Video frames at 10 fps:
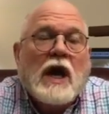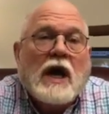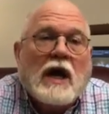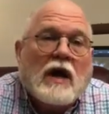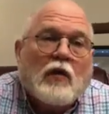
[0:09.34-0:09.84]

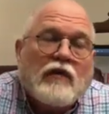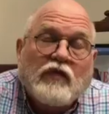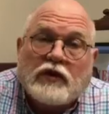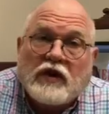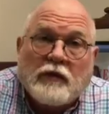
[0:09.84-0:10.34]
We've
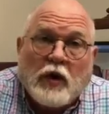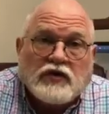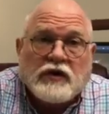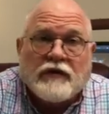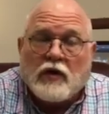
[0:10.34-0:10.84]
looked at the
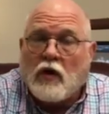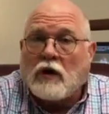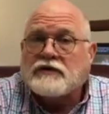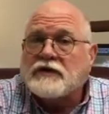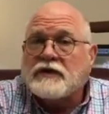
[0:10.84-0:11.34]
person of the
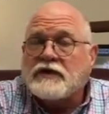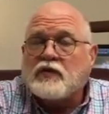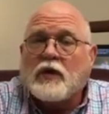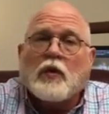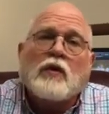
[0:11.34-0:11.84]
cross, and this
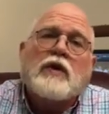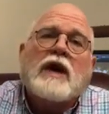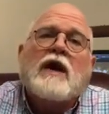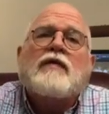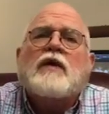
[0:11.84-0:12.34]
week we're
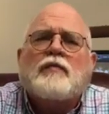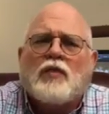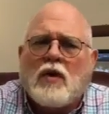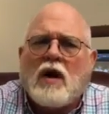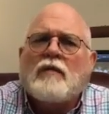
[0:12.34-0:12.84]
looking at the
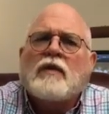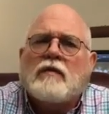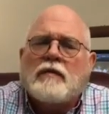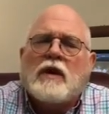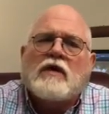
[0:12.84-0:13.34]

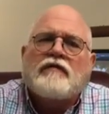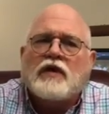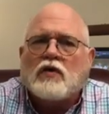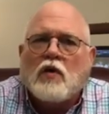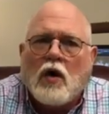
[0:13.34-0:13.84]
problem of
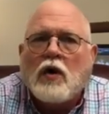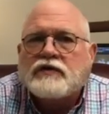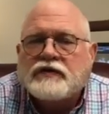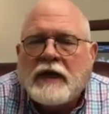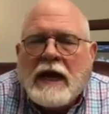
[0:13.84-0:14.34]
the
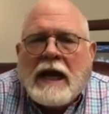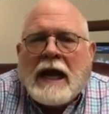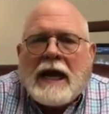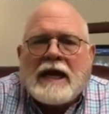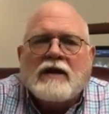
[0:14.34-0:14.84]
cross.
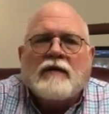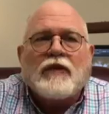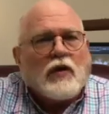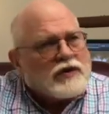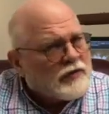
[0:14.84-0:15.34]
And
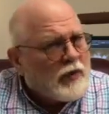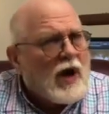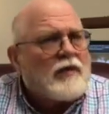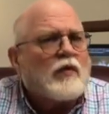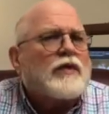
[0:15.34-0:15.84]
there is a
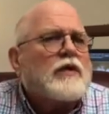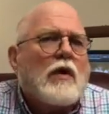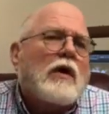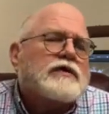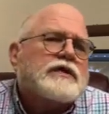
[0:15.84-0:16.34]
problem with the
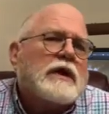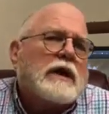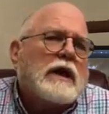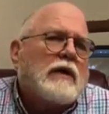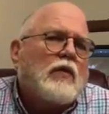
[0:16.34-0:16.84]
cross,
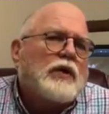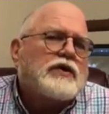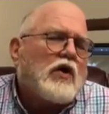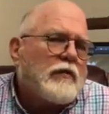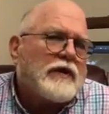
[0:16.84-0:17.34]
and we'll
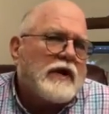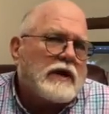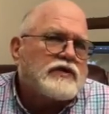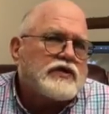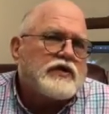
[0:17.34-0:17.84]
talk about that
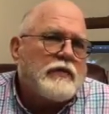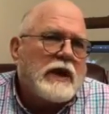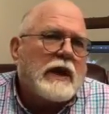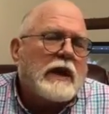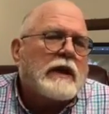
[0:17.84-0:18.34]
in just a
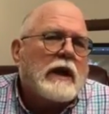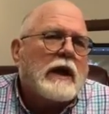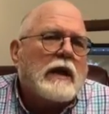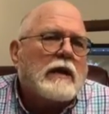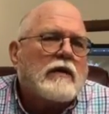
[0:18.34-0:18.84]
minute.
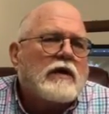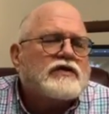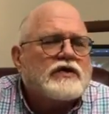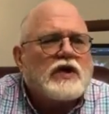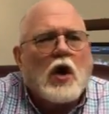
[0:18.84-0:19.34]

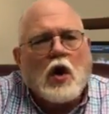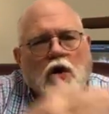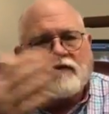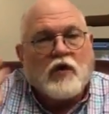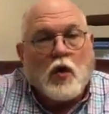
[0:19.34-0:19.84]
This is
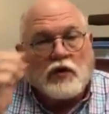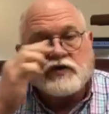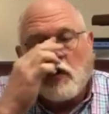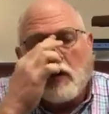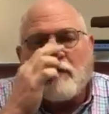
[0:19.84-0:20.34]
all, of course,
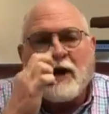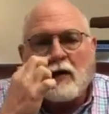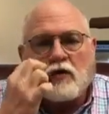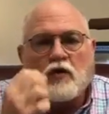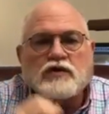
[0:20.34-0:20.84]
talking
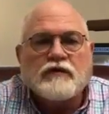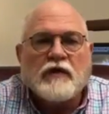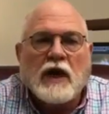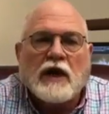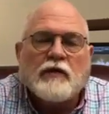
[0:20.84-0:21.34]
about
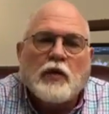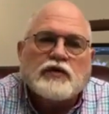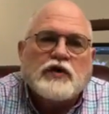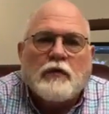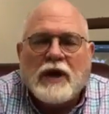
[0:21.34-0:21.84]
crucified, the
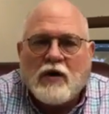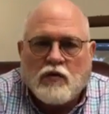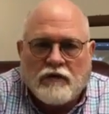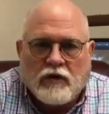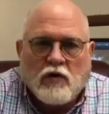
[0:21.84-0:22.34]
person and
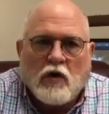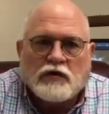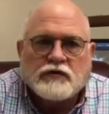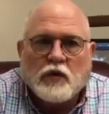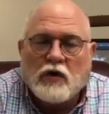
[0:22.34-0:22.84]
power of the
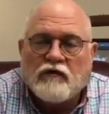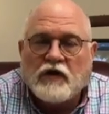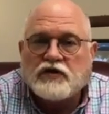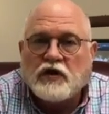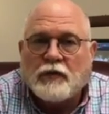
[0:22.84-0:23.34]
cross, and we're going to
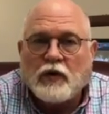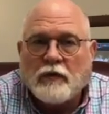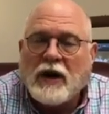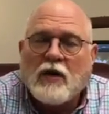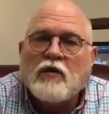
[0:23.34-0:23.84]
finish up on the
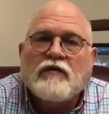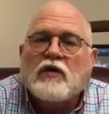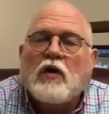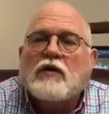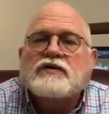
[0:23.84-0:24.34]
power of the
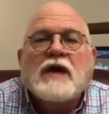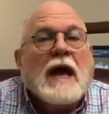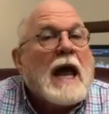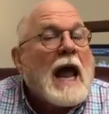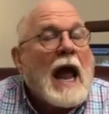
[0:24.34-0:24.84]
cross,
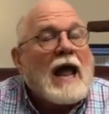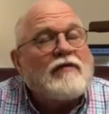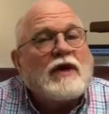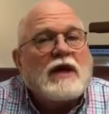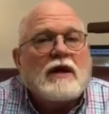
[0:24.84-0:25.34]

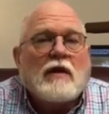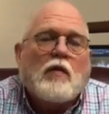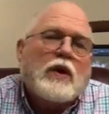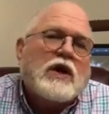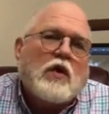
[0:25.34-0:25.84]
and
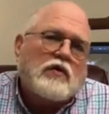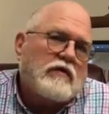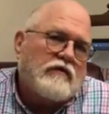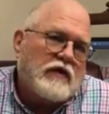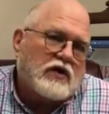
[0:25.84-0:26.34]
then we go to
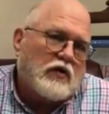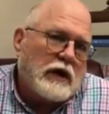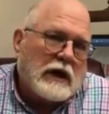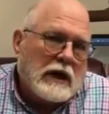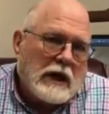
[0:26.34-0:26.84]
the
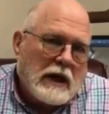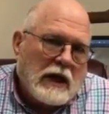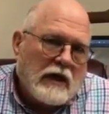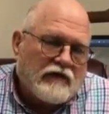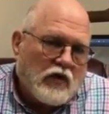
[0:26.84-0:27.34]
victory
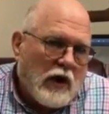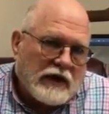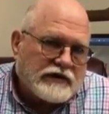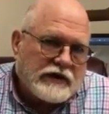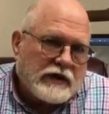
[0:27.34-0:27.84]
of
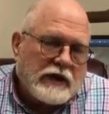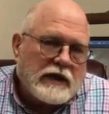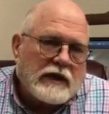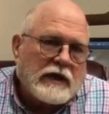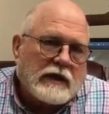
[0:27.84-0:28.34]
Christ in
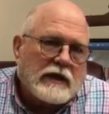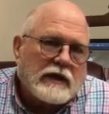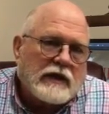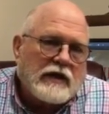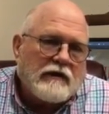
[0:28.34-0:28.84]

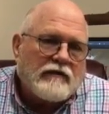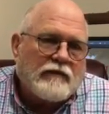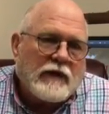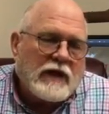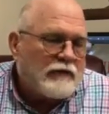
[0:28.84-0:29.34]
the
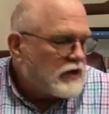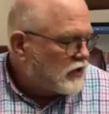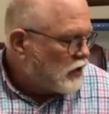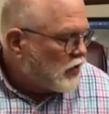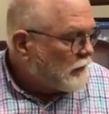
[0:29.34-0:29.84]
empty
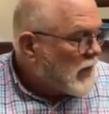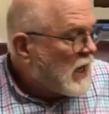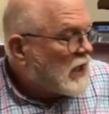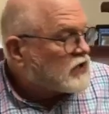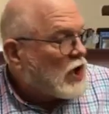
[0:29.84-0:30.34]
tomb.
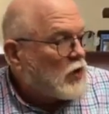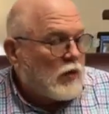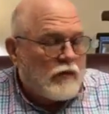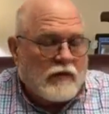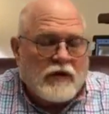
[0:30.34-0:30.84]
So
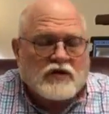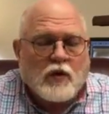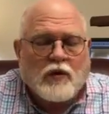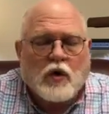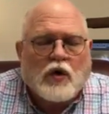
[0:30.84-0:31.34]
this
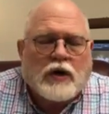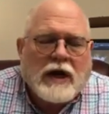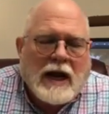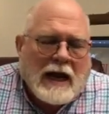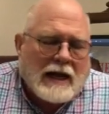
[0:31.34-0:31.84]
week we're
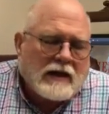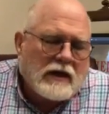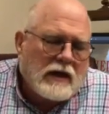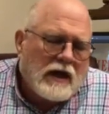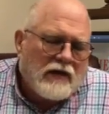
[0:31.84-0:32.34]
looking at,
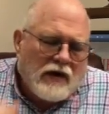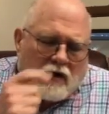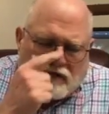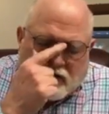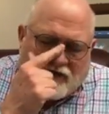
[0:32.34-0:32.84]
and there
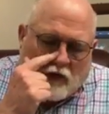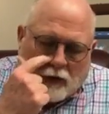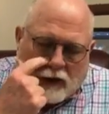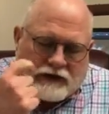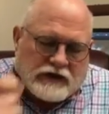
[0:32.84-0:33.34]
are several
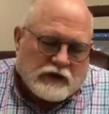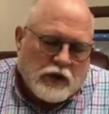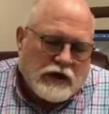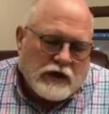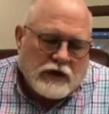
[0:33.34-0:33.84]
places
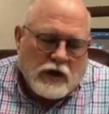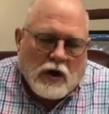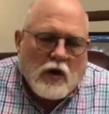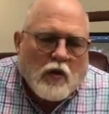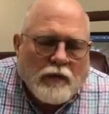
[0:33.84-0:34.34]
we could
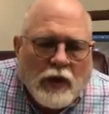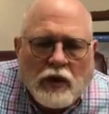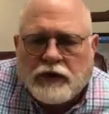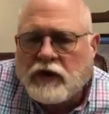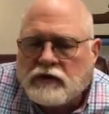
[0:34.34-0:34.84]
go where
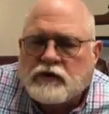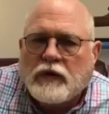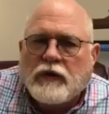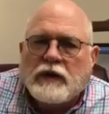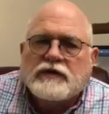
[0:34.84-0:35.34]
Paul deals
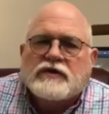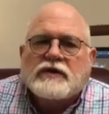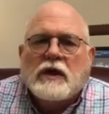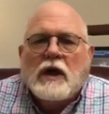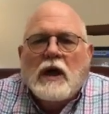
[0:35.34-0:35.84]
with
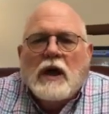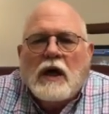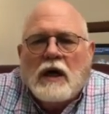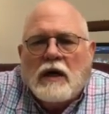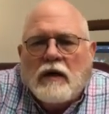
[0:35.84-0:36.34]
this,
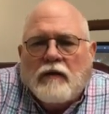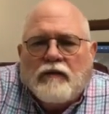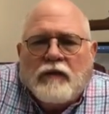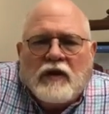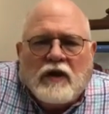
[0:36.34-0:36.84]

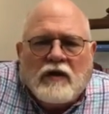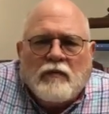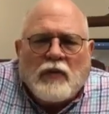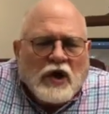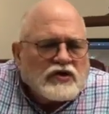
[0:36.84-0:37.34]
the
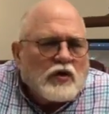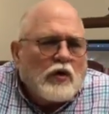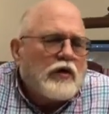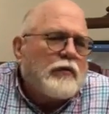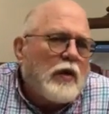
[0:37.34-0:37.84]
puzzle
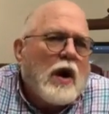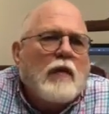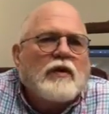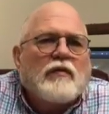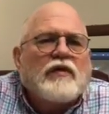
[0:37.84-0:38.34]
or the
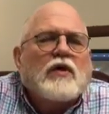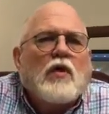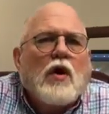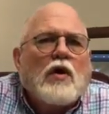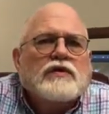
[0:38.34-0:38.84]
problem of the
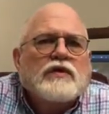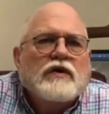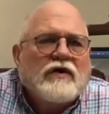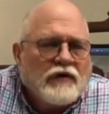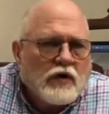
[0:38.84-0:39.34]
cross or the
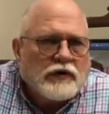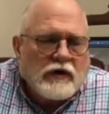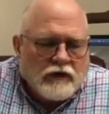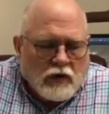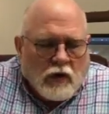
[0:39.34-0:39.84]
difficulty
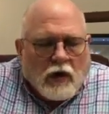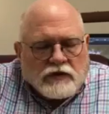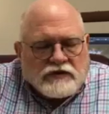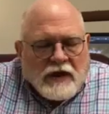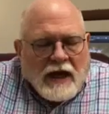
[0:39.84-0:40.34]
of the
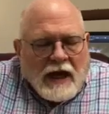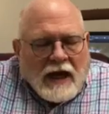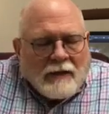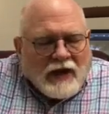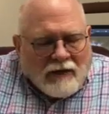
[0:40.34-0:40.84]
cross.
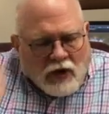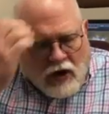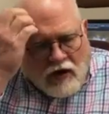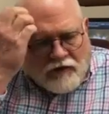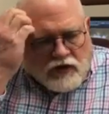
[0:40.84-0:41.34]
But I'm
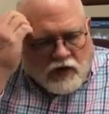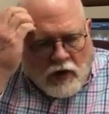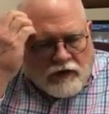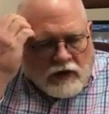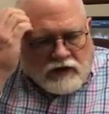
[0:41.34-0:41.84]
looking at 1
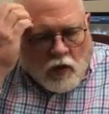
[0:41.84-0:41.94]
Corinthians